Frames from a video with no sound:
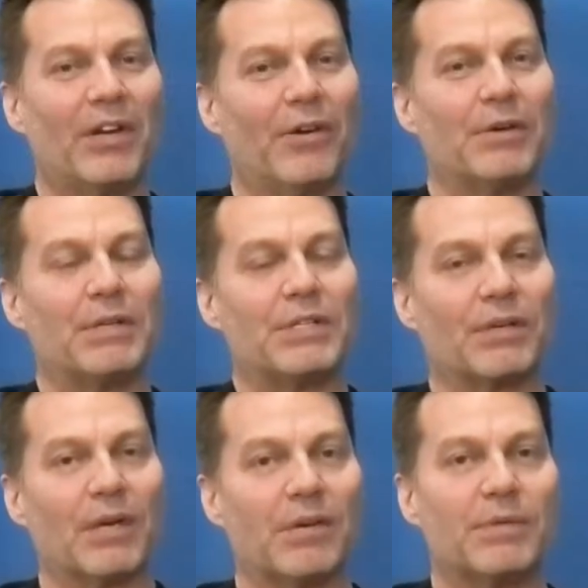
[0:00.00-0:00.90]
no,
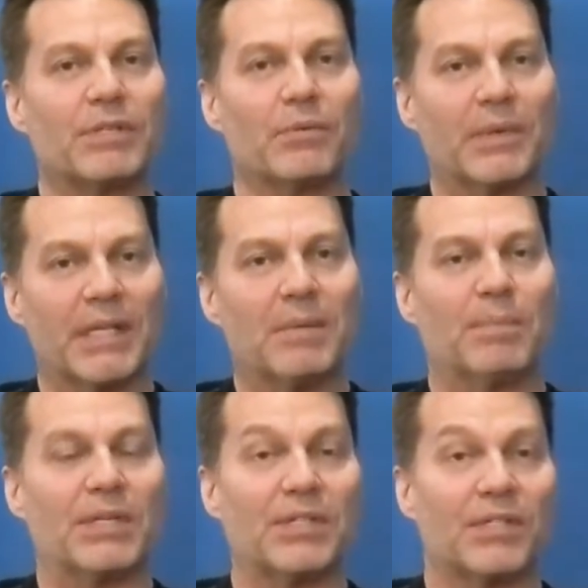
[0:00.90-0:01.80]
it was a really
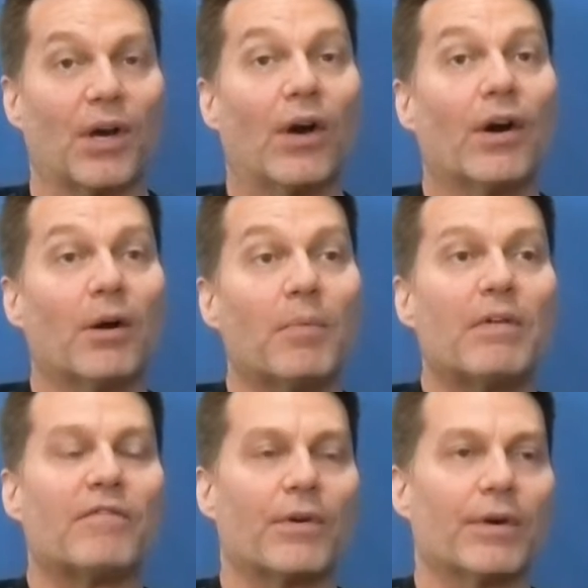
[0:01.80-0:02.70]
bizarre
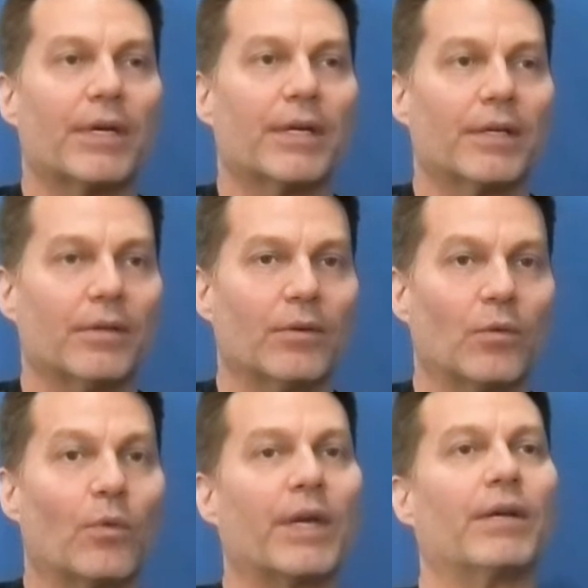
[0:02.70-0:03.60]
but very
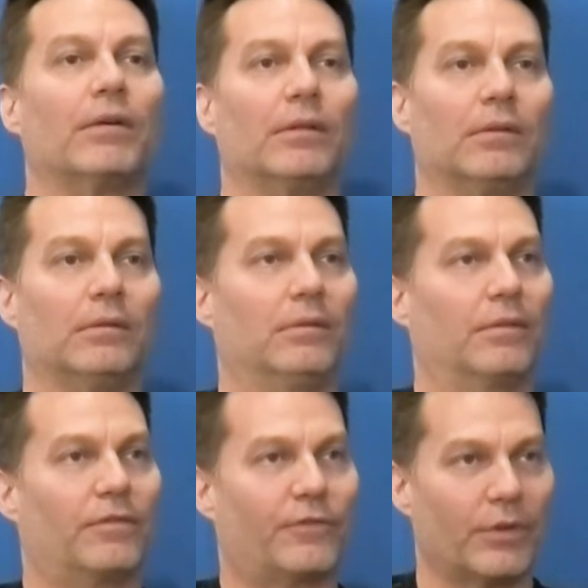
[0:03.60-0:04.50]
real
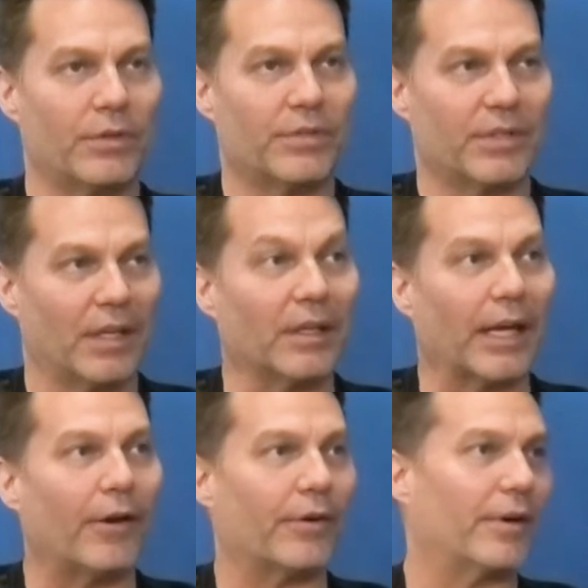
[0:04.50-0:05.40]
first
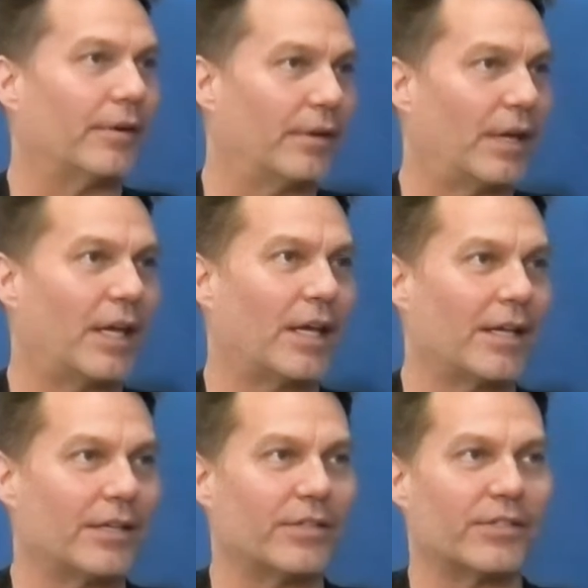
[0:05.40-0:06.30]
encounter.
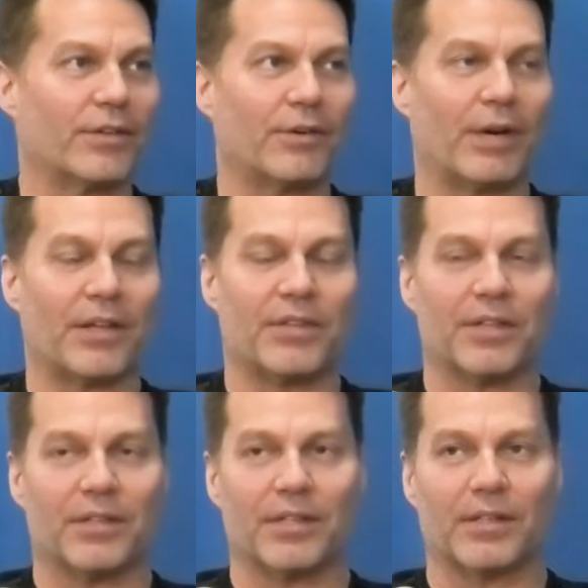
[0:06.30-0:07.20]
And so I
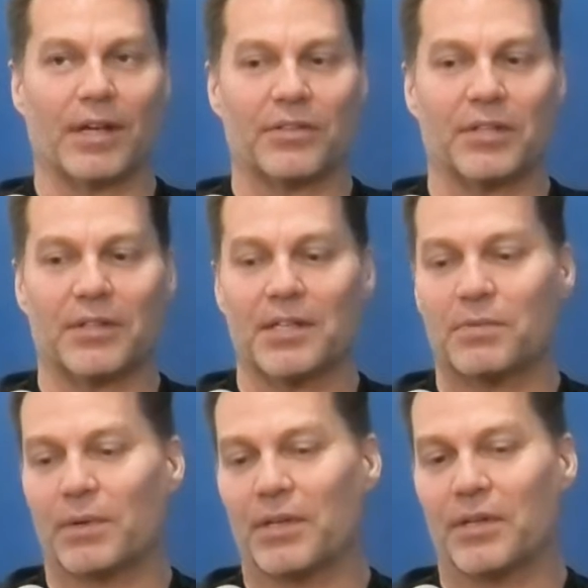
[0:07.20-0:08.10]
think
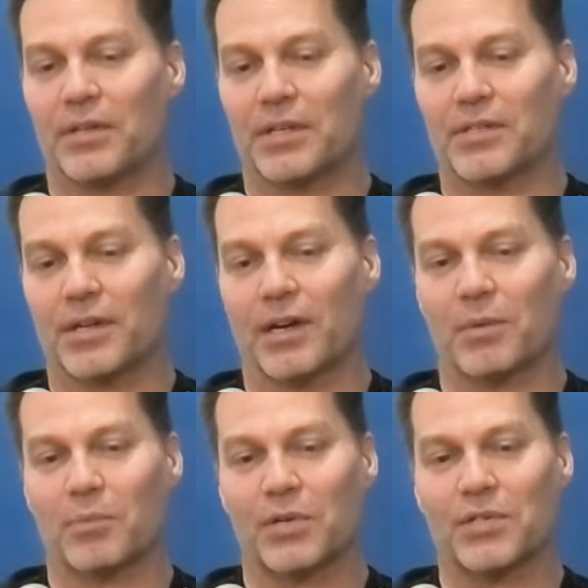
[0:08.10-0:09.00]
that's one of the things that I
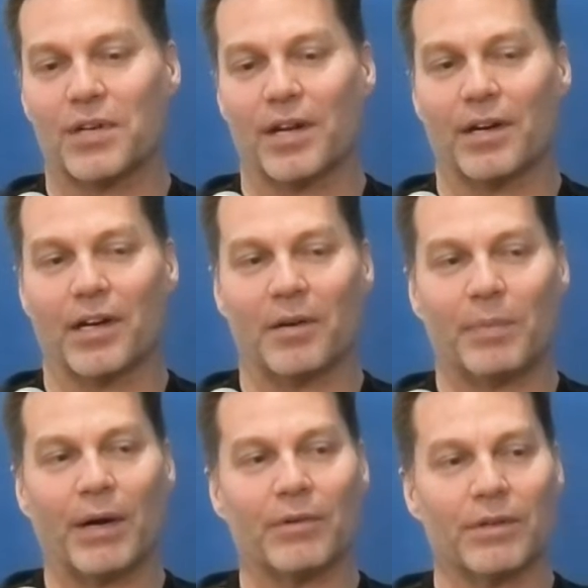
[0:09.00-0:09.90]
appreciate
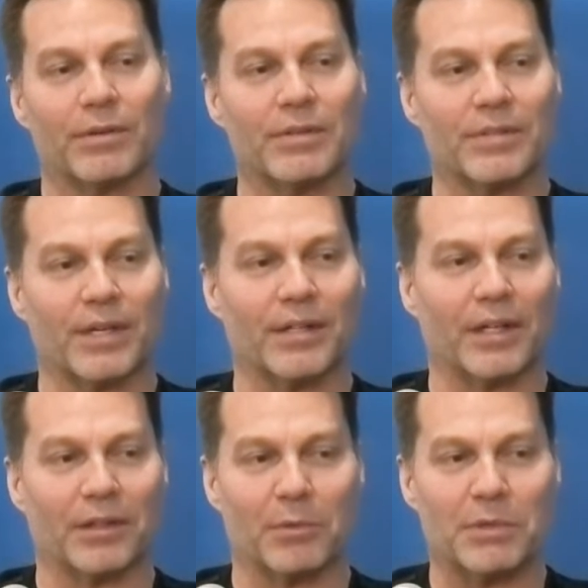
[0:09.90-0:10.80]
about you is that
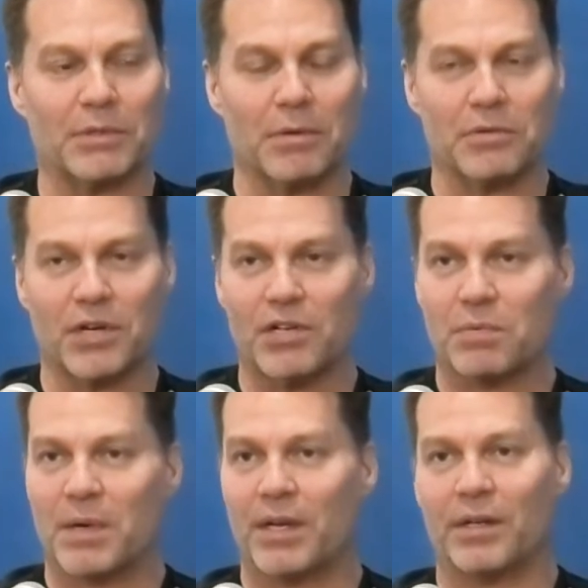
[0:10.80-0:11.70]
like there was no
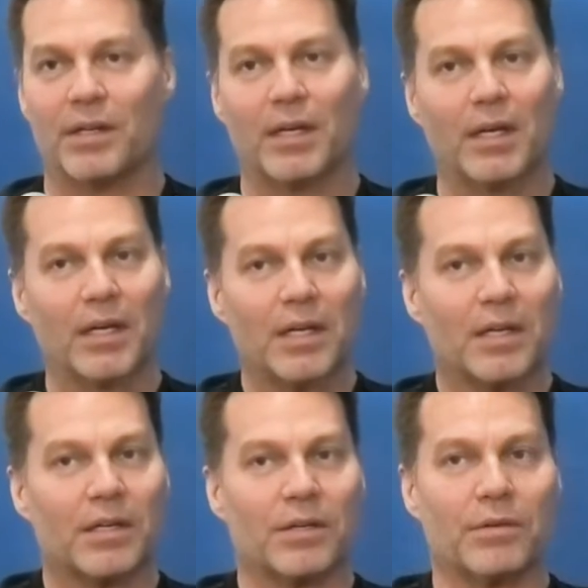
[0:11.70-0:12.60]
judgment.
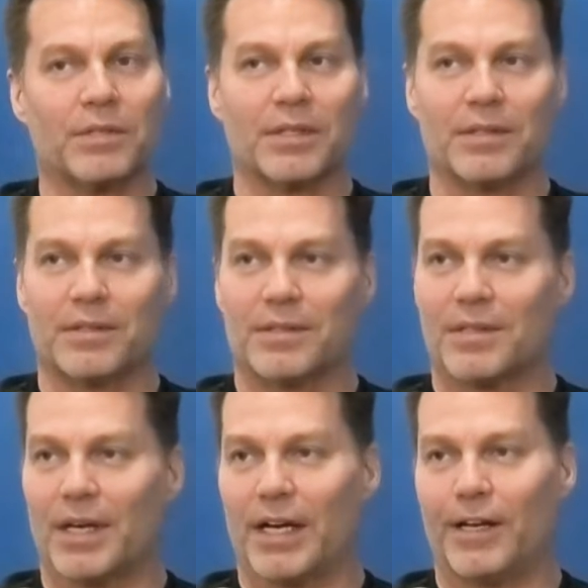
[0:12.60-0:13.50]
You didn't
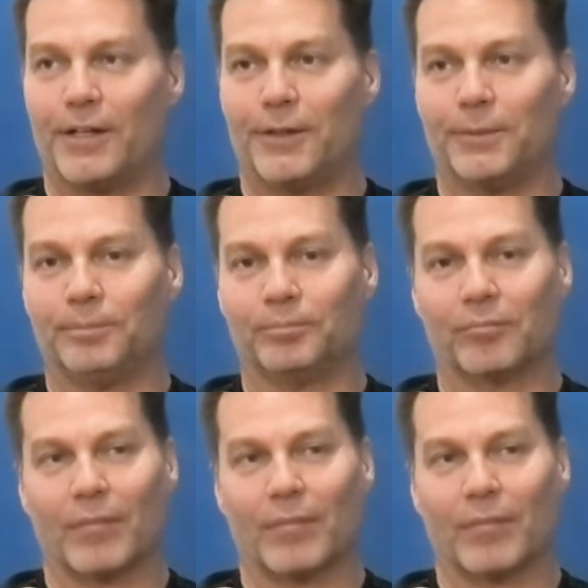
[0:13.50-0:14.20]
see